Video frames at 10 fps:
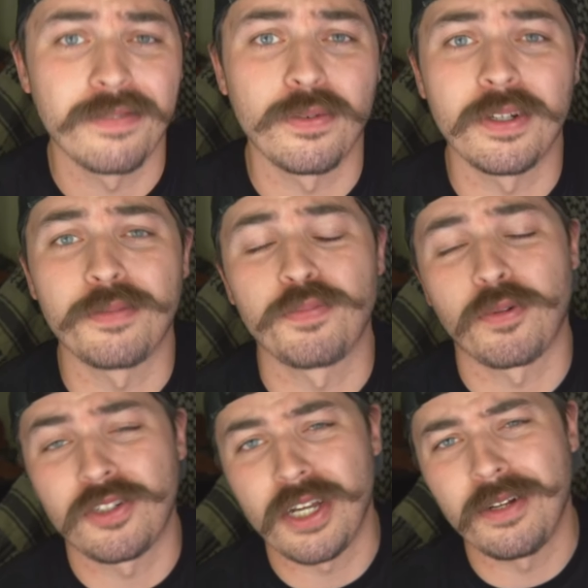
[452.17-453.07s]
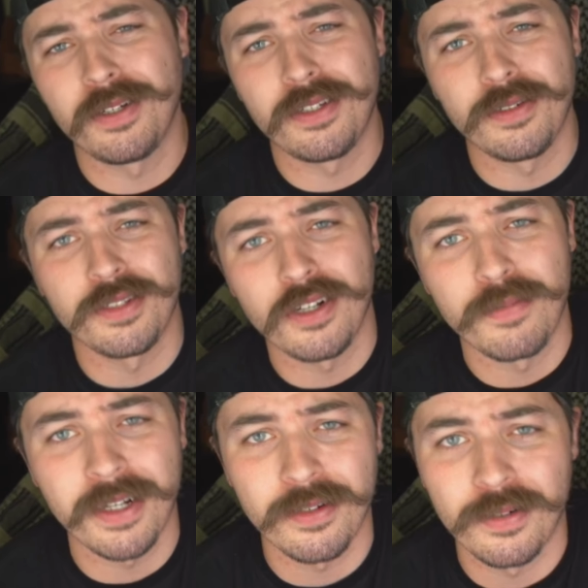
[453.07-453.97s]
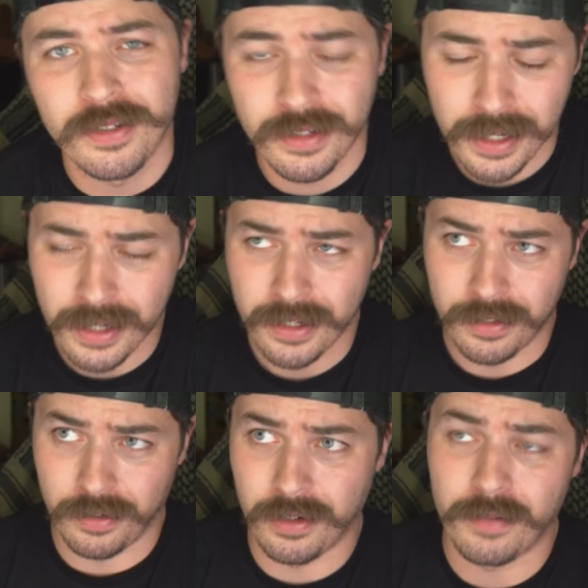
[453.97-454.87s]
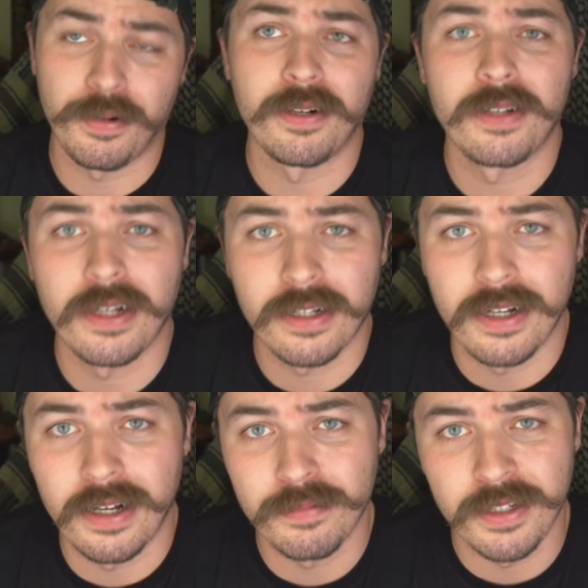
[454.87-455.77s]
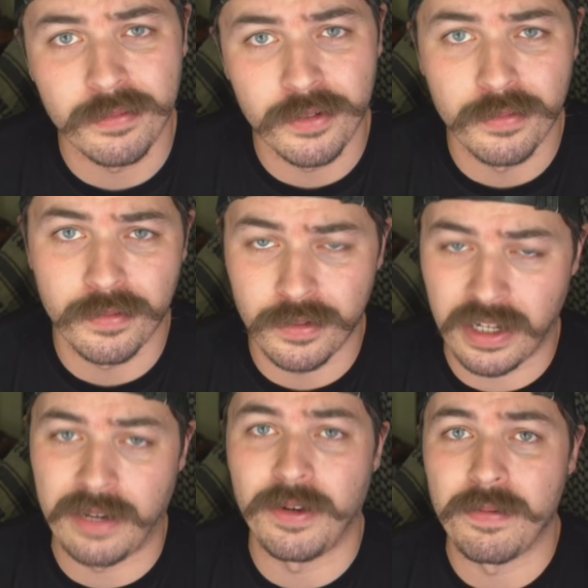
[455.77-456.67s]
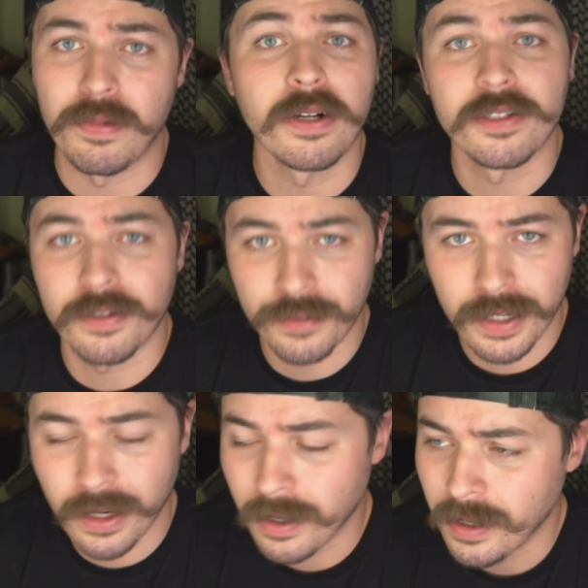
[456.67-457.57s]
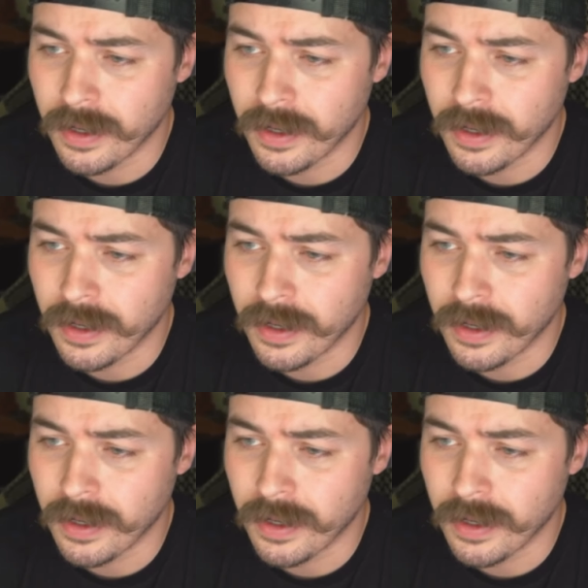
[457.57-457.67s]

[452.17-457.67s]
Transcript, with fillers: If you wanna help support the channel, you can do so by going to donutoperator.com, get some super sweet merch over there,